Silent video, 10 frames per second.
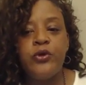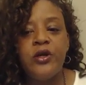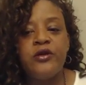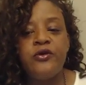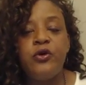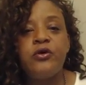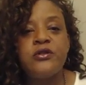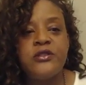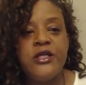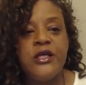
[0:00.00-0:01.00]
You got to go
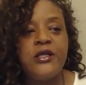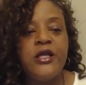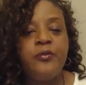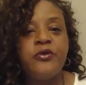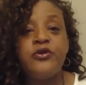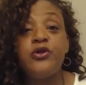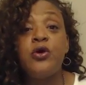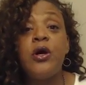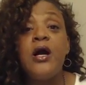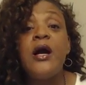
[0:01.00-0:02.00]
and dig deep into
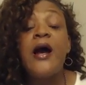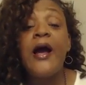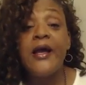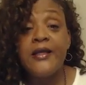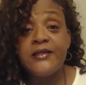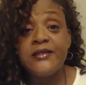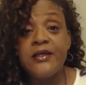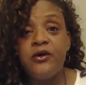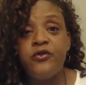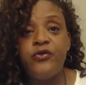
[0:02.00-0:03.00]
your highest
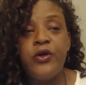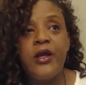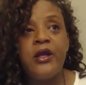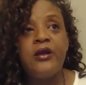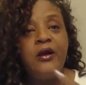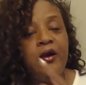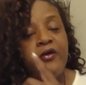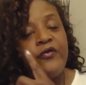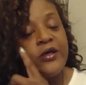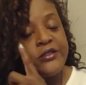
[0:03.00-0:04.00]
self. You can't
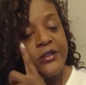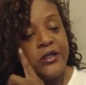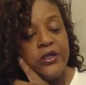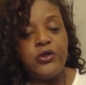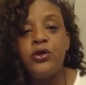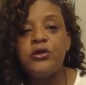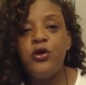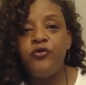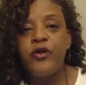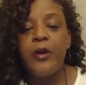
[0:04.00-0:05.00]
function in your
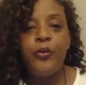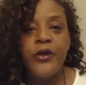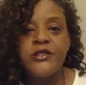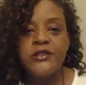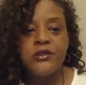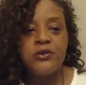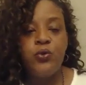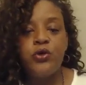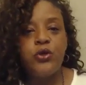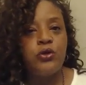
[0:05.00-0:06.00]
low vibration
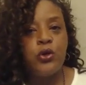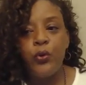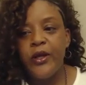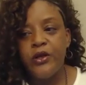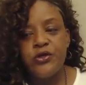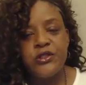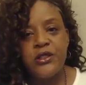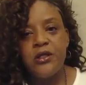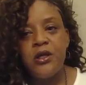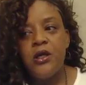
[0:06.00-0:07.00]
or your low
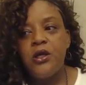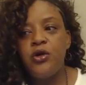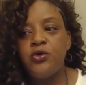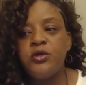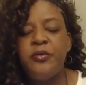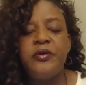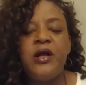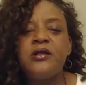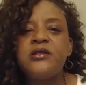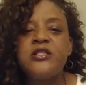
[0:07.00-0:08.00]
energy.
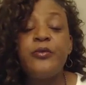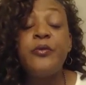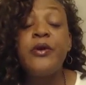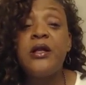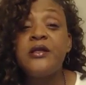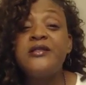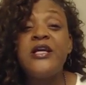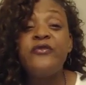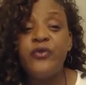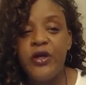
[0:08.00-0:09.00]
Some people call it
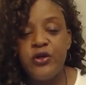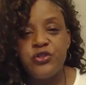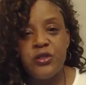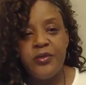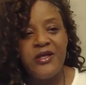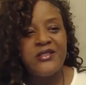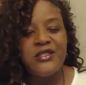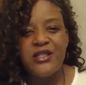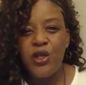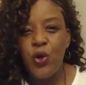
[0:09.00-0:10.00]
devil energy because
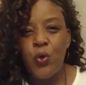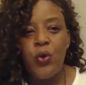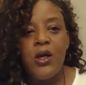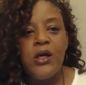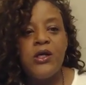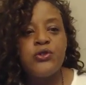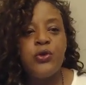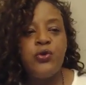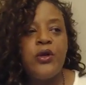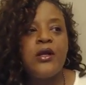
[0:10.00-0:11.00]
it's low.
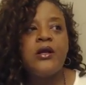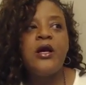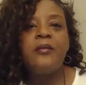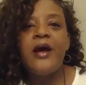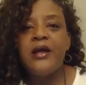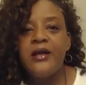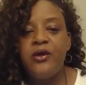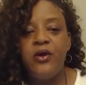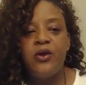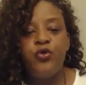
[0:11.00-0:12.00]
So you got to come out of that.
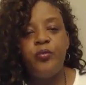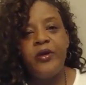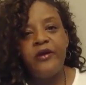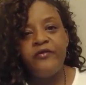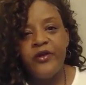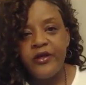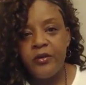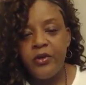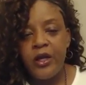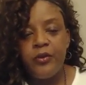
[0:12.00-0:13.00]
You got to quit being the
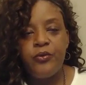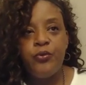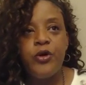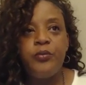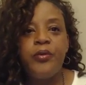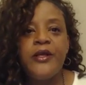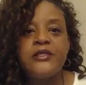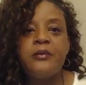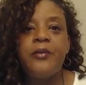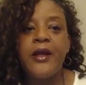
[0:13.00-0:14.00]
victim. You got to quit
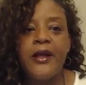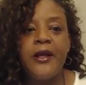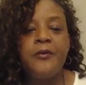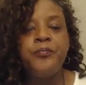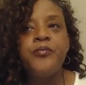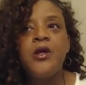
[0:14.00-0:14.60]
placing blame.